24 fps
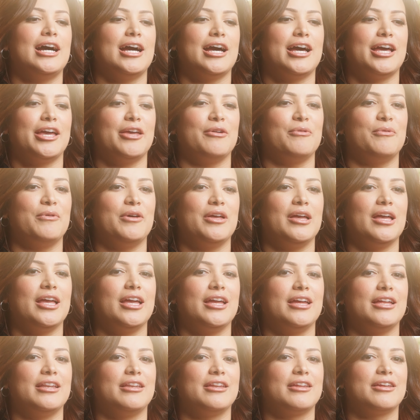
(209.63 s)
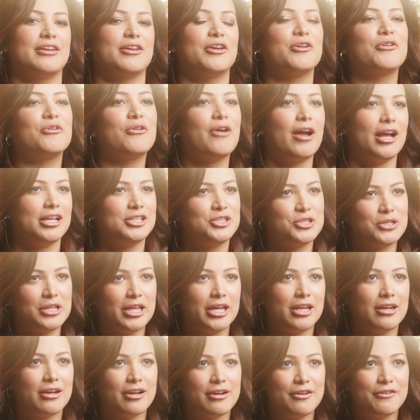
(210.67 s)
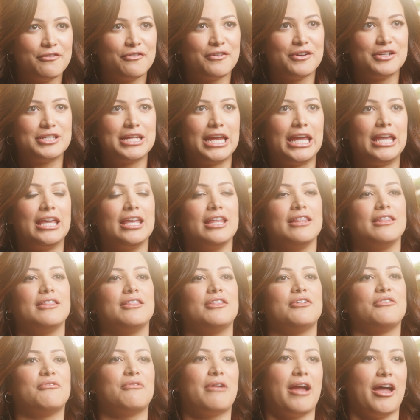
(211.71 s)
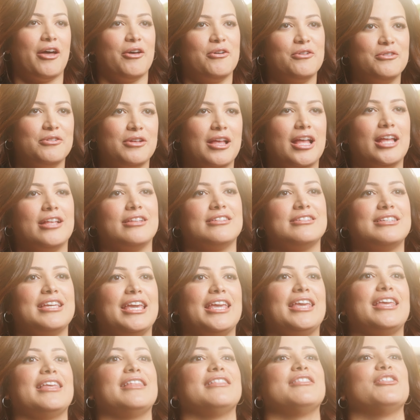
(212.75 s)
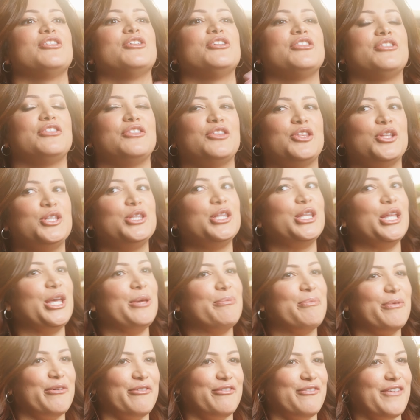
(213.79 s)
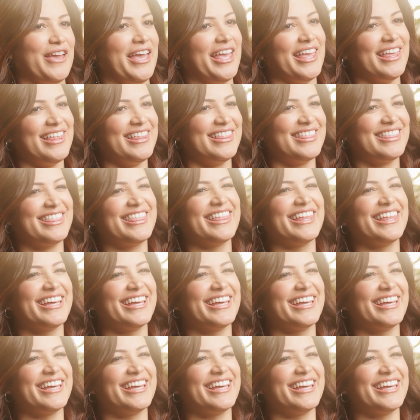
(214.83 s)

I would congratulate her for taking the route and taking the, the leap of faith